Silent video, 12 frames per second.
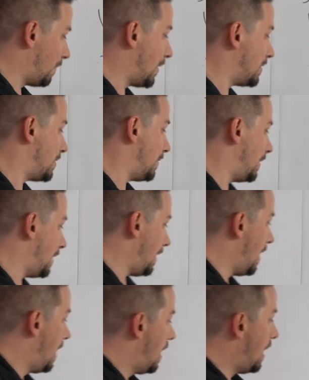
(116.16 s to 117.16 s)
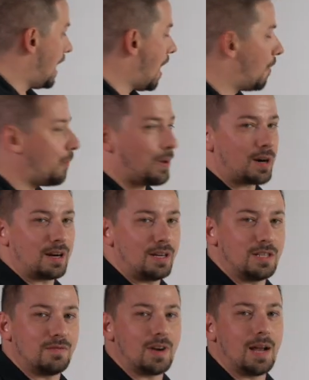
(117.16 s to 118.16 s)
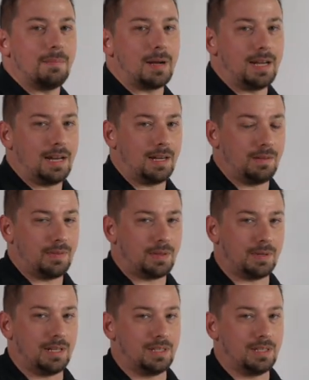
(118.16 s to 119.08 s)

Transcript: far, so good. Now we're going to divide by negative 3.